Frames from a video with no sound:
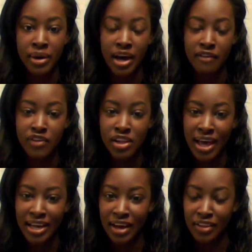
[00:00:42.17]
but I feel
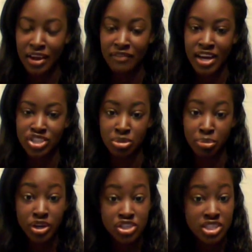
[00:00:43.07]
like now that I've actually
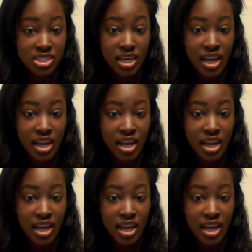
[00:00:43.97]
purchased